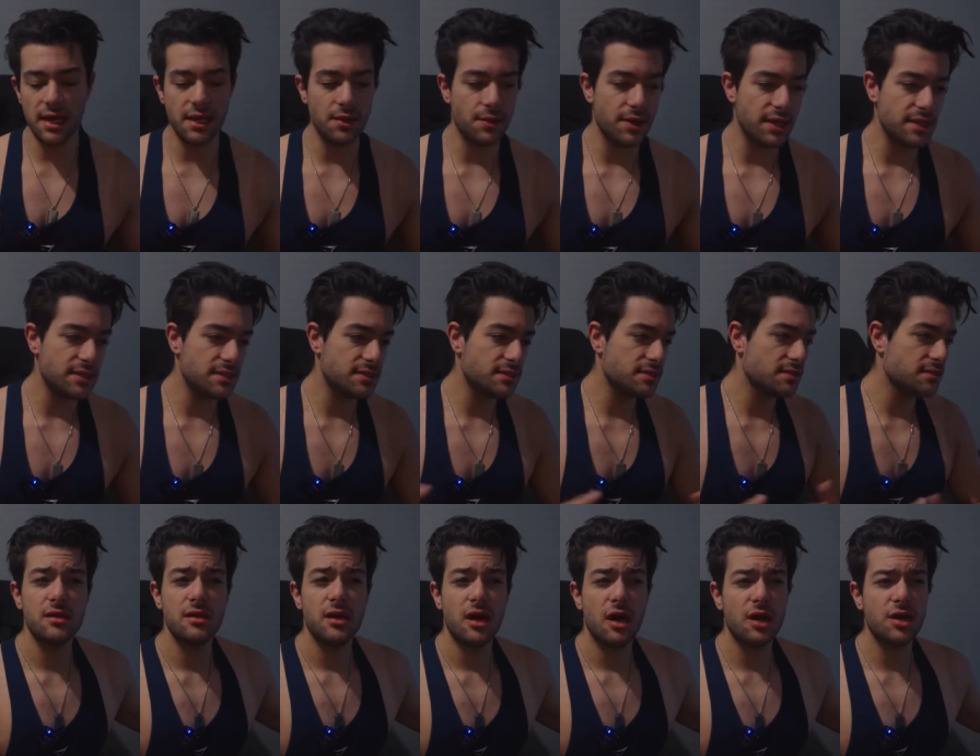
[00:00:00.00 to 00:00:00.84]

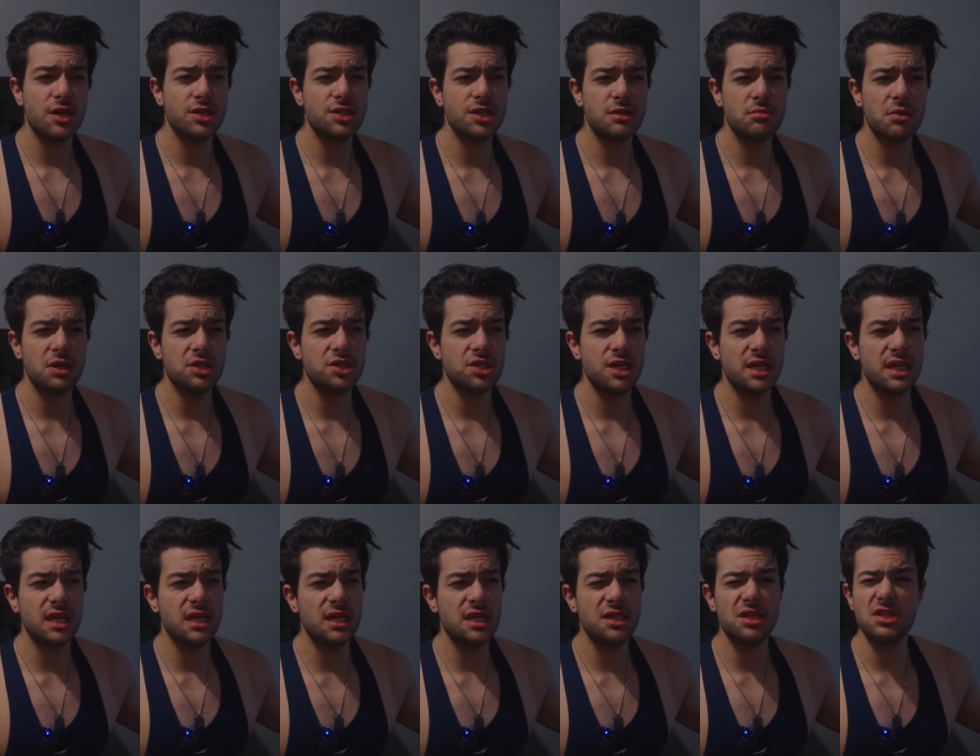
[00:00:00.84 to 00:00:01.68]
anyways, I'm gonna chuck my
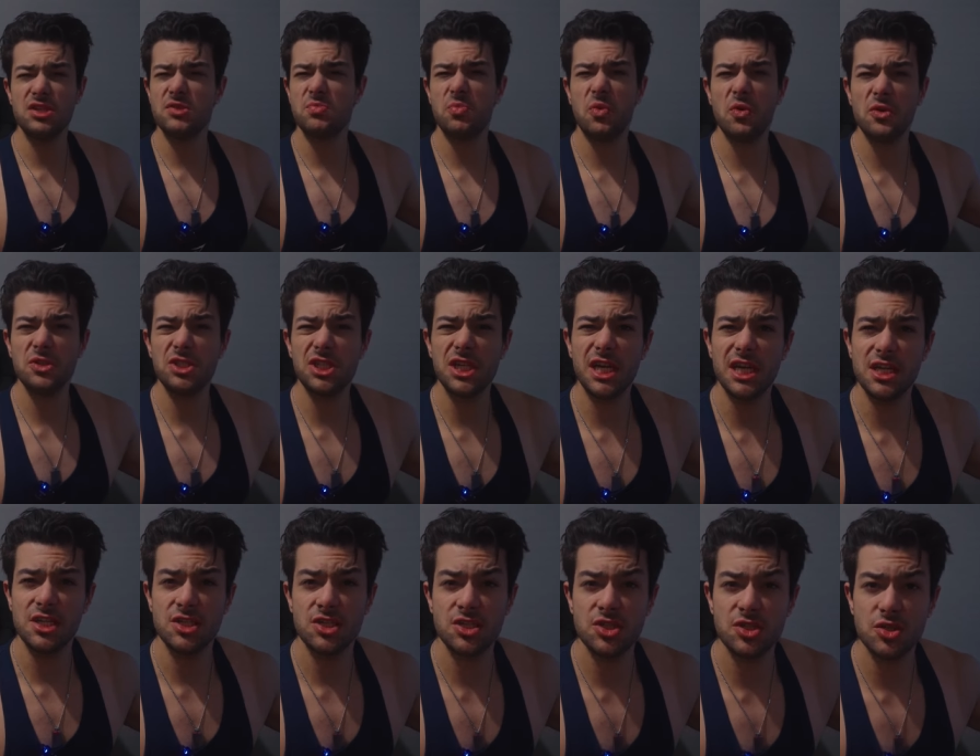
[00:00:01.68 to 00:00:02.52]
chicken in this
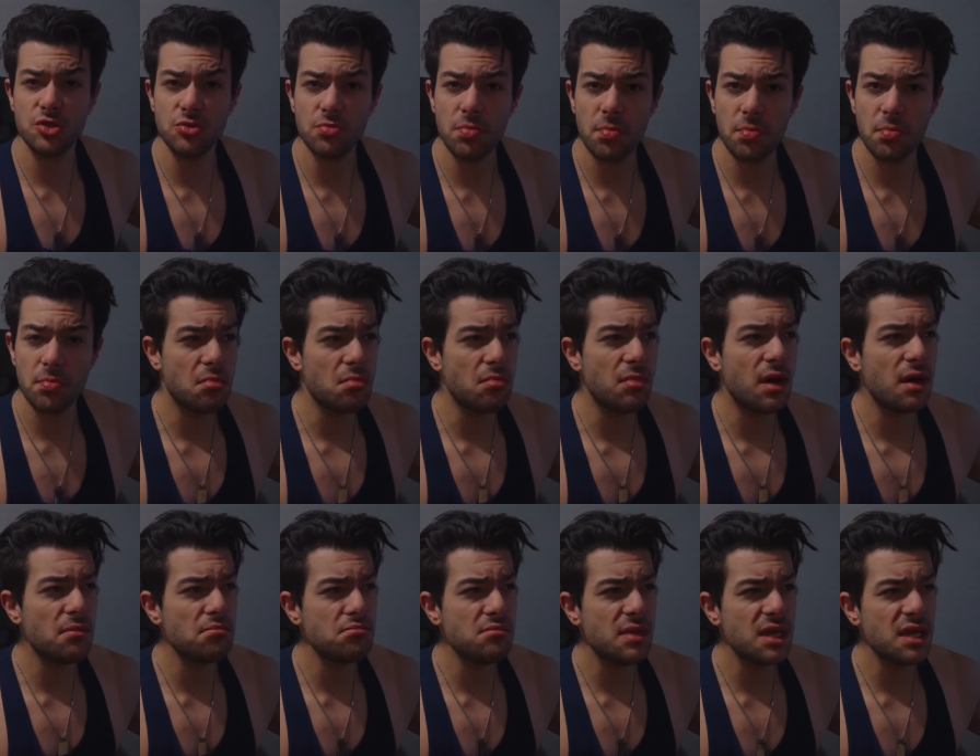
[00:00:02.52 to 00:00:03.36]
Portuguese soup
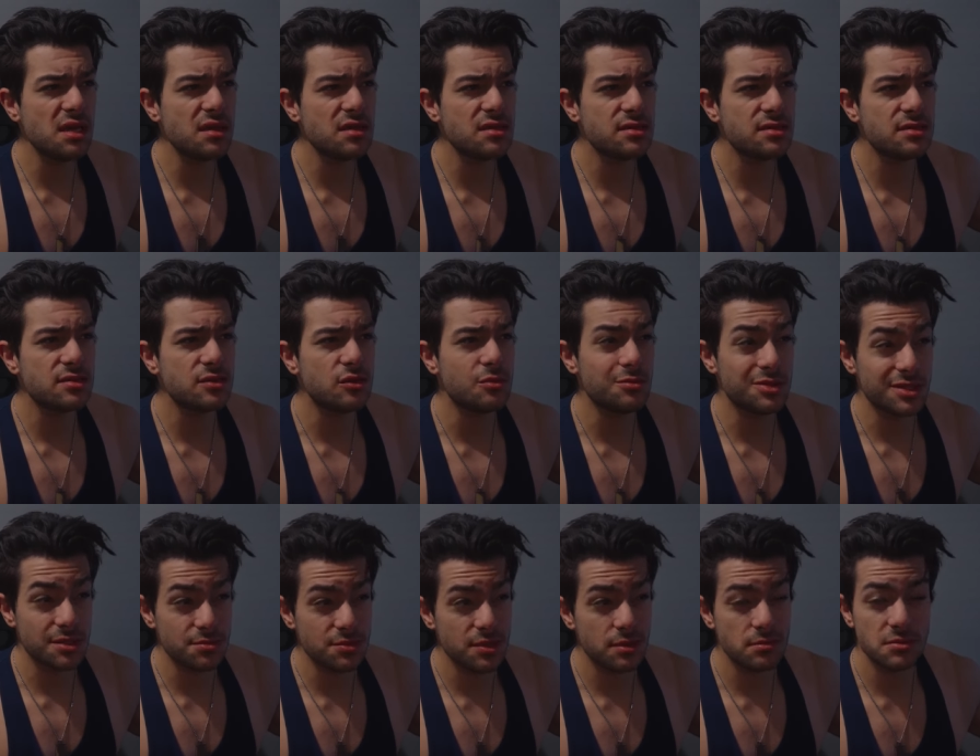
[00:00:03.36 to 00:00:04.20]
mum makes, or
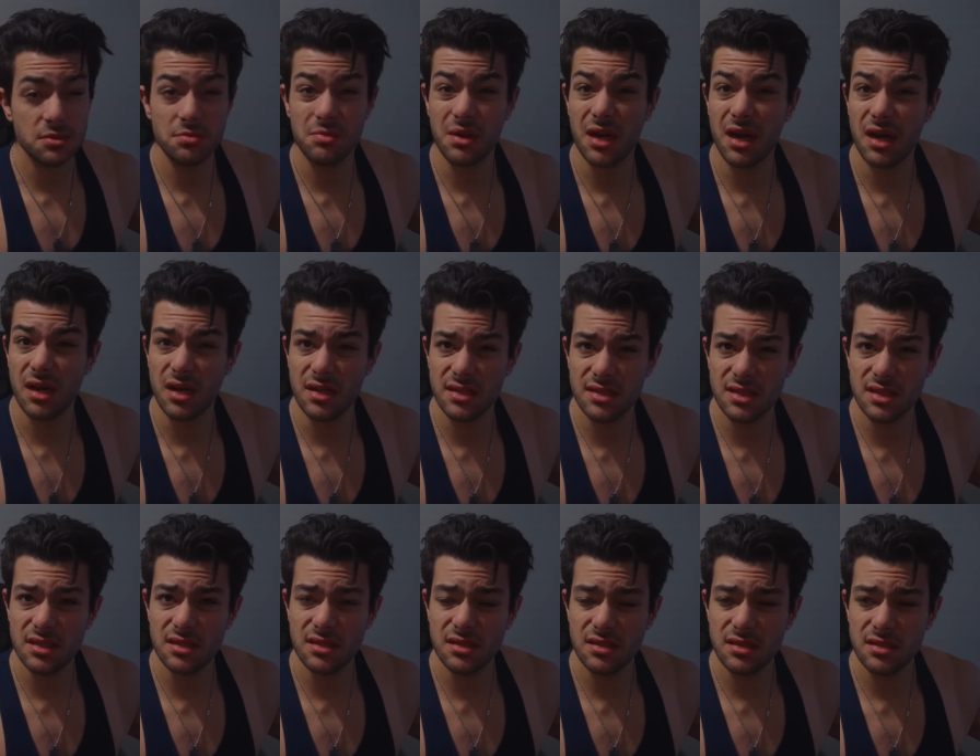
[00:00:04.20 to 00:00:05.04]
sometimes my
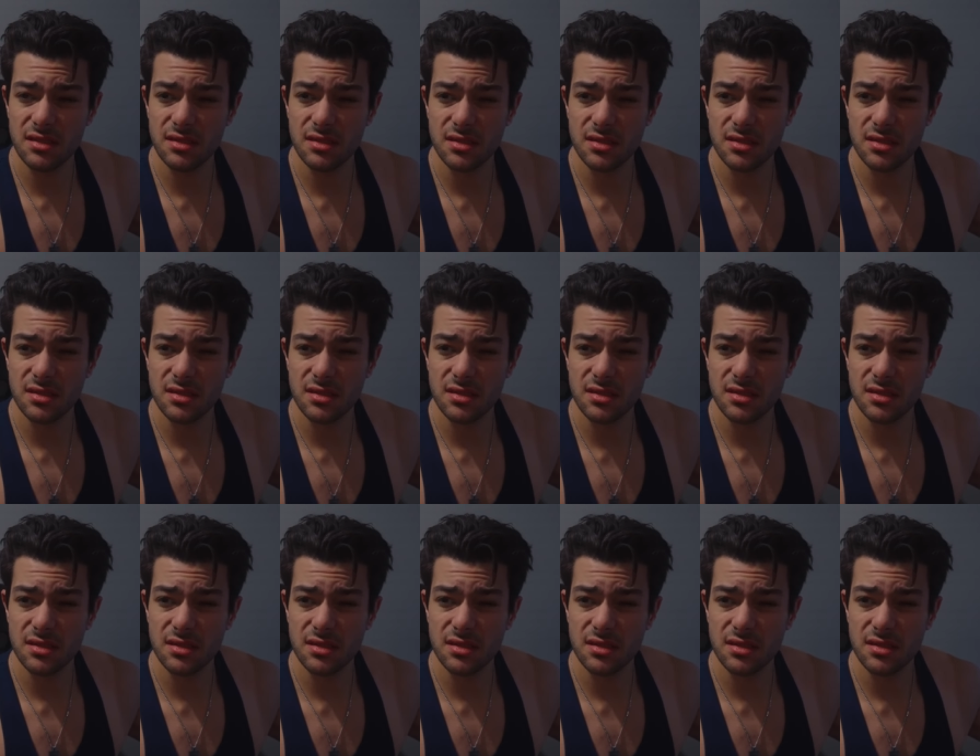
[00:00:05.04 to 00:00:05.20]
auntie.